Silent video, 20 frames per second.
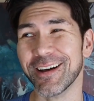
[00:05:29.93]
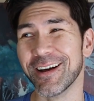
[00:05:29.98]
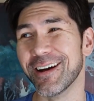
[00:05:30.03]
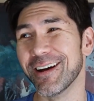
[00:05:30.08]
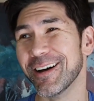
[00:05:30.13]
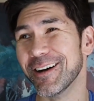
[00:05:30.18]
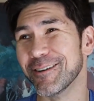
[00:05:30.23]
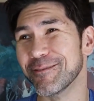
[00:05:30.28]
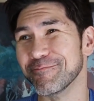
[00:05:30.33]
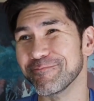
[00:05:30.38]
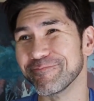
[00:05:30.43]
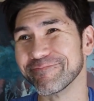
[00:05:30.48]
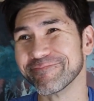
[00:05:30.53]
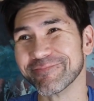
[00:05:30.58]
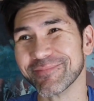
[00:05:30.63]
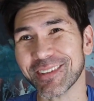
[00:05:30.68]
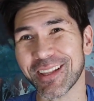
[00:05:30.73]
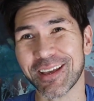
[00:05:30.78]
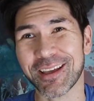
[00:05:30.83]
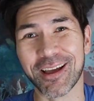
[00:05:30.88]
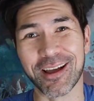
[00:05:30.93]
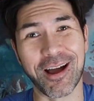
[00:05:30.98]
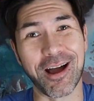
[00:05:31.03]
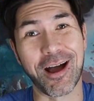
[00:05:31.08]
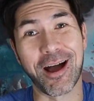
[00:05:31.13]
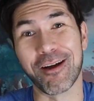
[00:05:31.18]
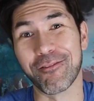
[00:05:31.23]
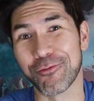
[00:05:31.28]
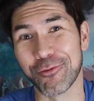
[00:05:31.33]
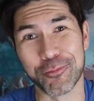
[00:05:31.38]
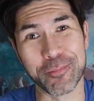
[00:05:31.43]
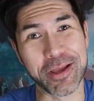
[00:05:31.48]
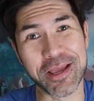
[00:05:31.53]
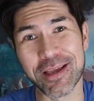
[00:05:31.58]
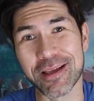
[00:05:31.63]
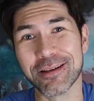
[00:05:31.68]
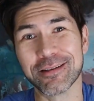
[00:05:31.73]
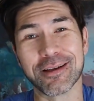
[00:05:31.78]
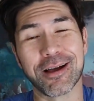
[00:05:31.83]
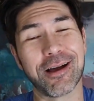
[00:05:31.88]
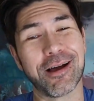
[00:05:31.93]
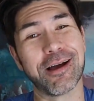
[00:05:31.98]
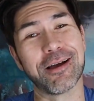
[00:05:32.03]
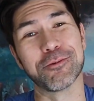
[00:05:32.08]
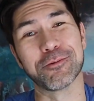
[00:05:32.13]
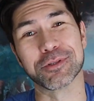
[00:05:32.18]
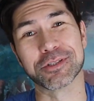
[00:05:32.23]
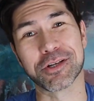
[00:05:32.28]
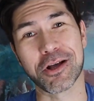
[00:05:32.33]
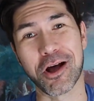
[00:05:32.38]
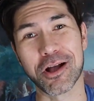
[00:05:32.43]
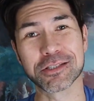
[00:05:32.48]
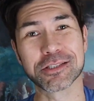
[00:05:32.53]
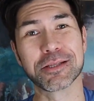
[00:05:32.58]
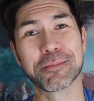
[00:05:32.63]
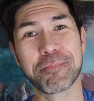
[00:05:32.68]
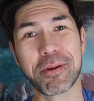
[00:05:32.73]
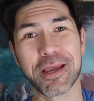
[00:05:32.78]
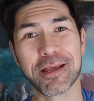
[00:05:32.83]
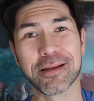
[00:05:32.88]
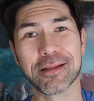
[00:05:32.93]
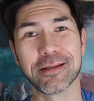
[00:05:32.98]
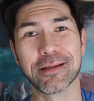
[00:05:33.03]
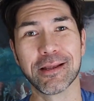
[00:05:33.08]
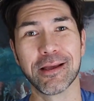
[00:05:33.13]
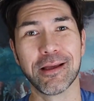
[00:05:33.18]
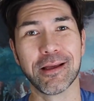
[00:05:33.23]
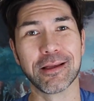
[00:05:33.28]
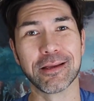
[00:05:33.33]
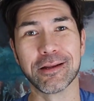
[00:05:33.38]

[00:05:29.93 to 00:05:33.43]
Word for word: Um, for me, I was constipated.